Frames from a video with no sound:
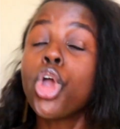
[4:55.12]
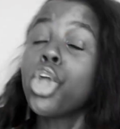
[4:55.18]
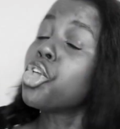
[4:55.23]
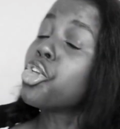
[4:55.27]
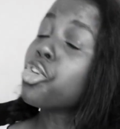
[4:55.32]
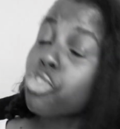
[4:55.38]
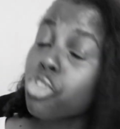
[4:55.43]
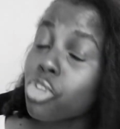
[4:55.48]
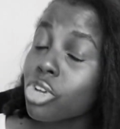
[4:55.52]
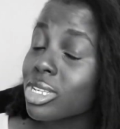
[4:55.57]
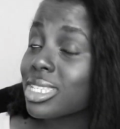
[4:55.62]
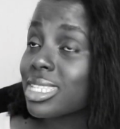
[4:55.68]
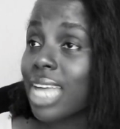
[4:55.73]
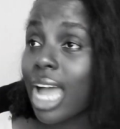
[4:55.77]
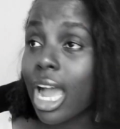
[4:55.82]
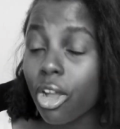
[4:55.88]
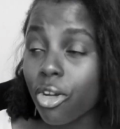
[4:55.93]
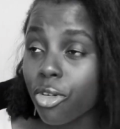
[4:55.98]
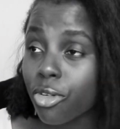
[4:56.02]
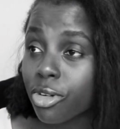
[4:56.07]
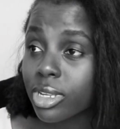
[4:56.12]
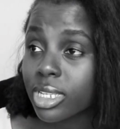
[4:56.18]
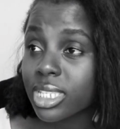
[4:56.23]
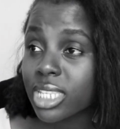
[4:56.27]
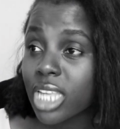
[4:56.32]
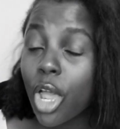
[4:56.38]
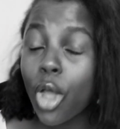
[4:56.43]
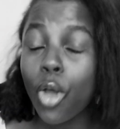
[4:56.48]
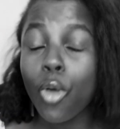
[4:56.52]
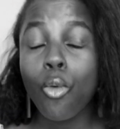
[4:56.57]
You know,
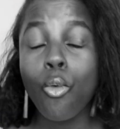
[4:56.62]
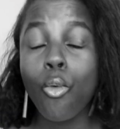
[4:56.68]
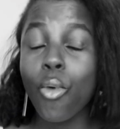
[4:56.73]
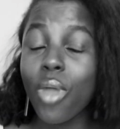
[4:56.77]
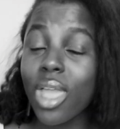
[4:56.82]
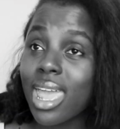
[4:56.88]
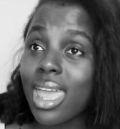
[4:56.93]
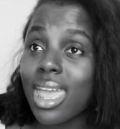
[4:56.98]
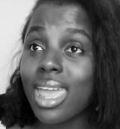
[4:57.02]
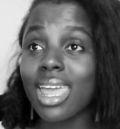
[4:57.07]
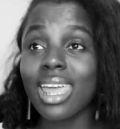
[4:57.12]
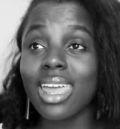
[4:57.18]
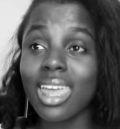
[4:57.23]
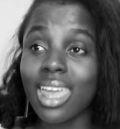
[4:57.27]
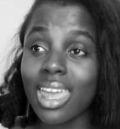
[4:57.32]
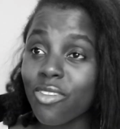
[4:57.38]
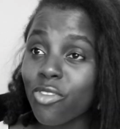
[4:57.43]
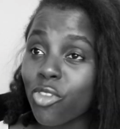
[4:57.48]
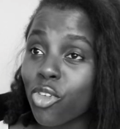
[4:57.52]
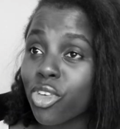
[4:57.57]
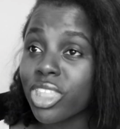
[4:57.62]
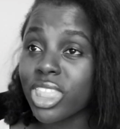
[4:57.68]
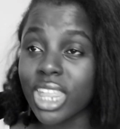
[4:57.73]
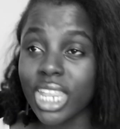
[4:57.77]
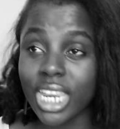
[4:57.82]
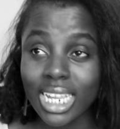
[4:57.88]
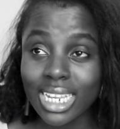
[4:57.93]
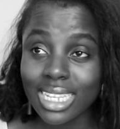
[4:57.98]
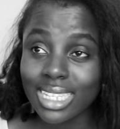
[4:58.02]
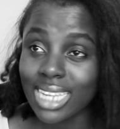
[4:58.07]
SACCOS, we give you
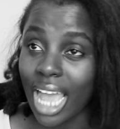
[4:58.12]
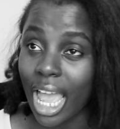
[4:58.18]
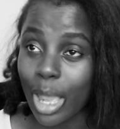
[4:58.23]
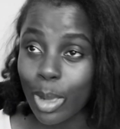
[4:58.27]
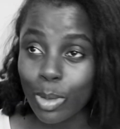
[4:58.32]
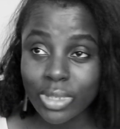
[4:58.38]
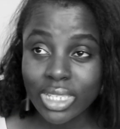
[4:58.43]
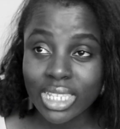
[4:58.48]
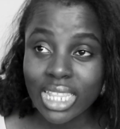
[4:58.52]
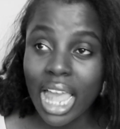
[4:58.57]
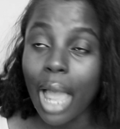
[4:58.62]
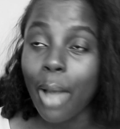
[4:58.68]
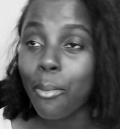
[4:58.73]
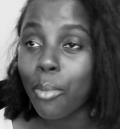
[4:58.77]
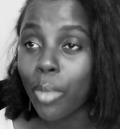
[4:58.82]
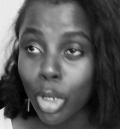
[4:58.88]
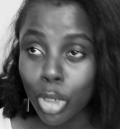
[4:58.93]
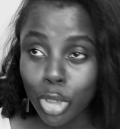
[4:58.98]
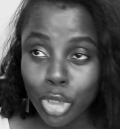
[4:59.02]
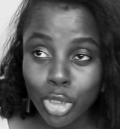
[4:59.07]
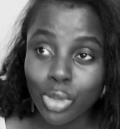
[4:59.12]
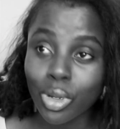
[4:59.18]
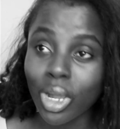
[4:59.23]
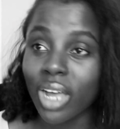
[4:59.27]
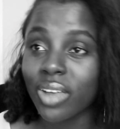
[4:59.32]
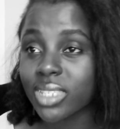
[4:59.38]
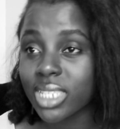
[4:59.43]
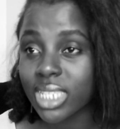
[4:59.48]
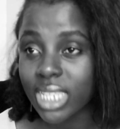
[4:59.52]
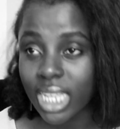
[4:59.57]
3 times the amount you
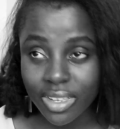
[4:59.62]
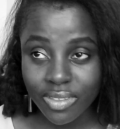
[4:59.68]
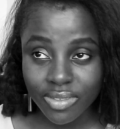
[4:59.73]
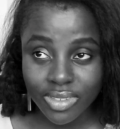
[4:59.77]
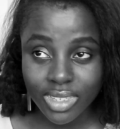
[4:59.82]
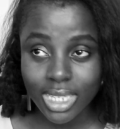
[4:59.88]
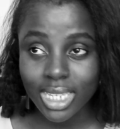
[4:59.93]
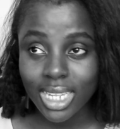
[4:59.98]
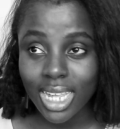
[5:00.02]
have saved.